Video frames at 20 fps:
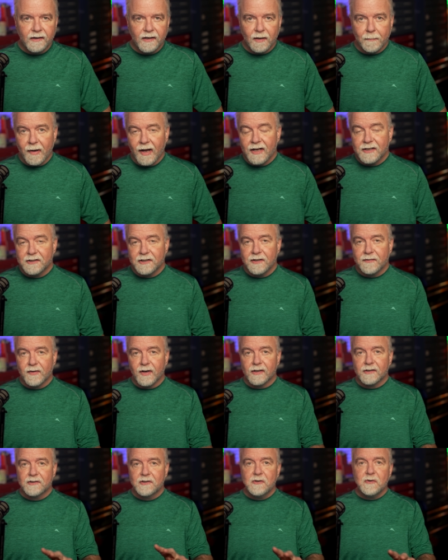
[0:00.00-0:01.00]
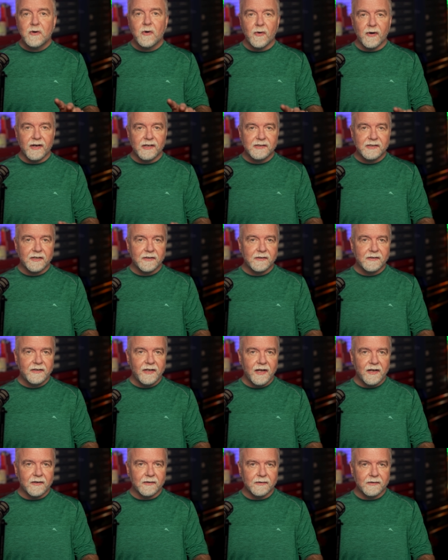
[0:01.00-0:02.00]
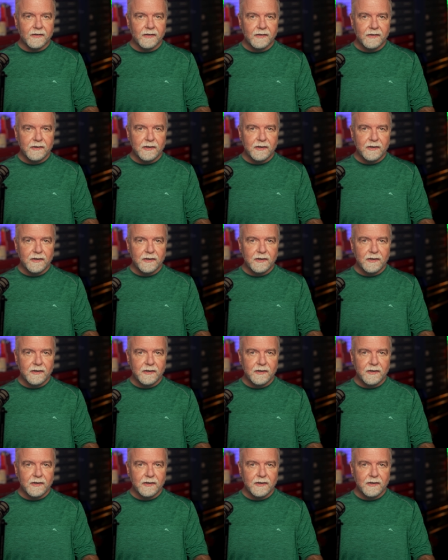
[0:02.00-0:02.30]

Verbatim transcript: Imagine you've got two coins that are entangled.